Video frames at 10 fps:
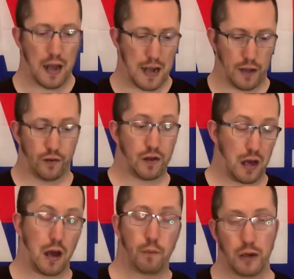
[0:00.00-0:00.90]
and
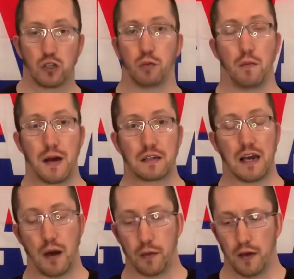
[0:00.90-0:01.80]
picked up a
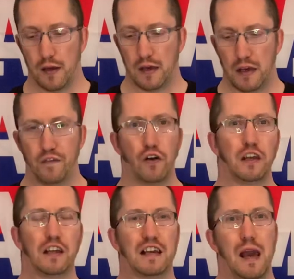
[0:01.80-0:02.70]
Madcap. If
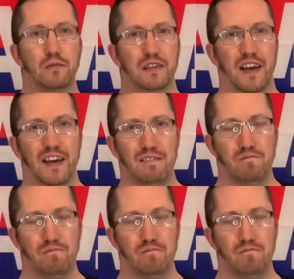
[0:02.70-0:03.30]
only I'd kept it, eh?